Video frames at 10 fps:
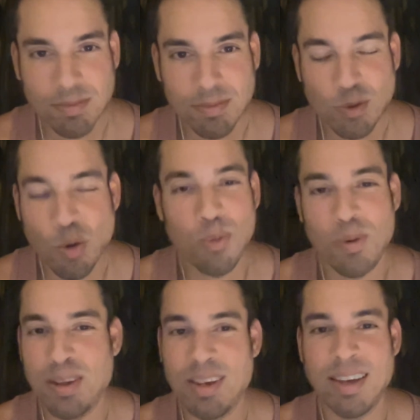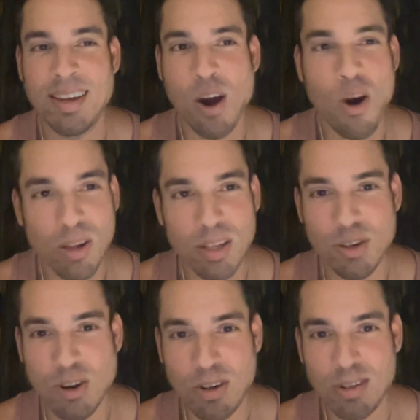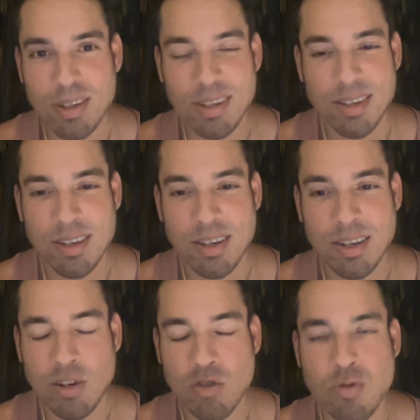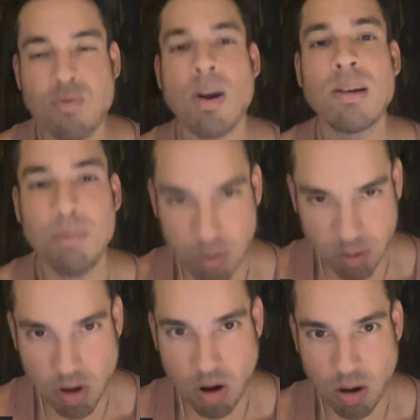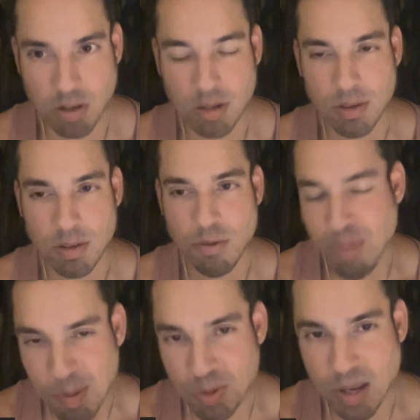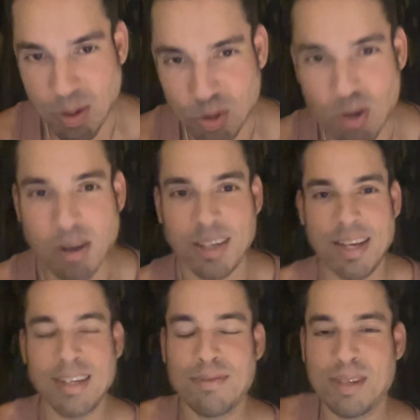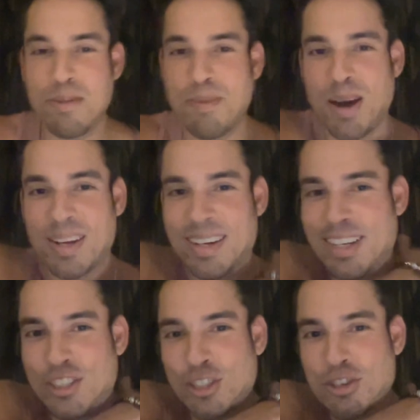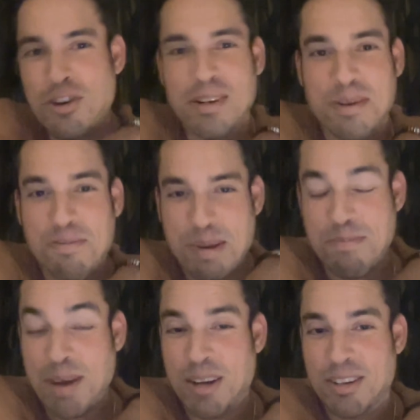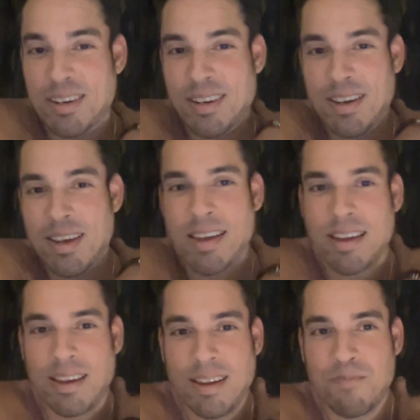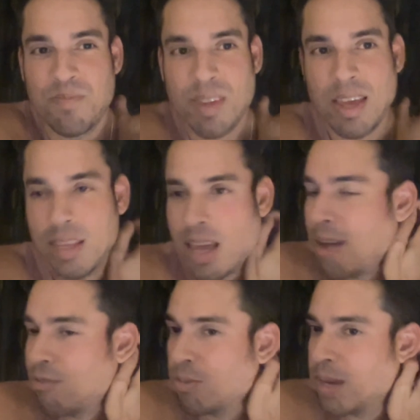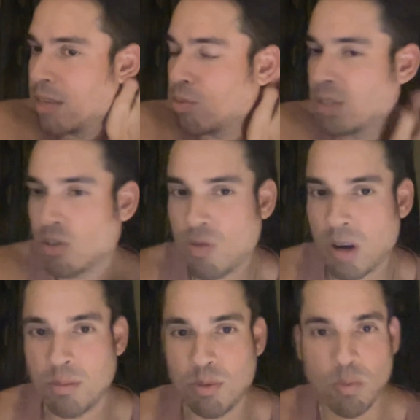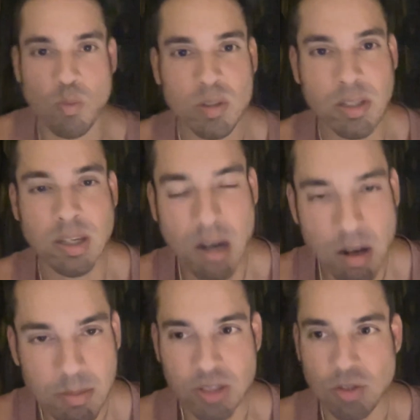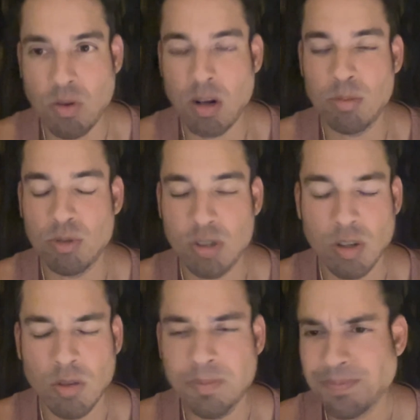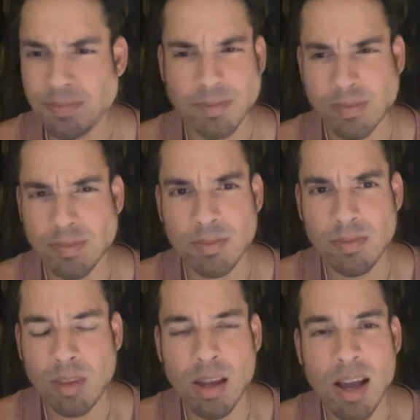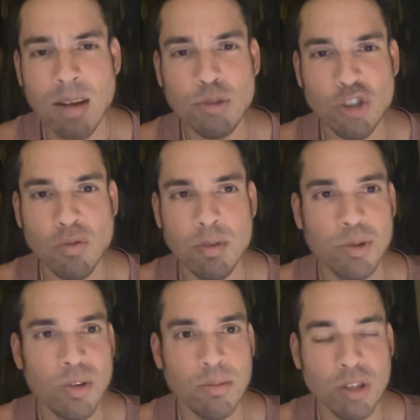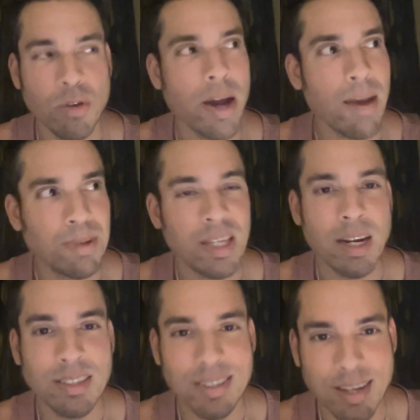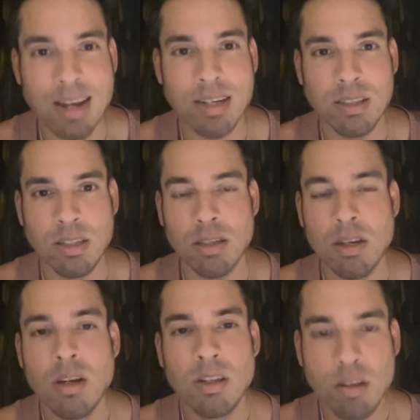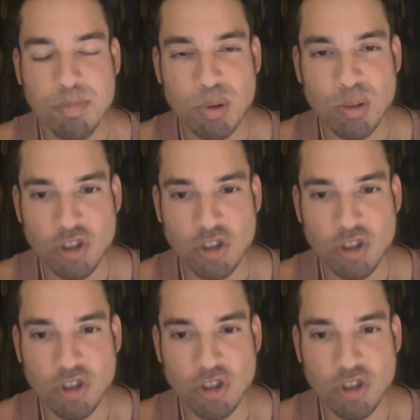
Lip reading: So all in all, incredible card for people that were talking negatively about it. It just couldn't have been better. and the aftermath was incredible, and what's to come is incredible. So I'm just over the moon. I'm so happy that I decided to pull the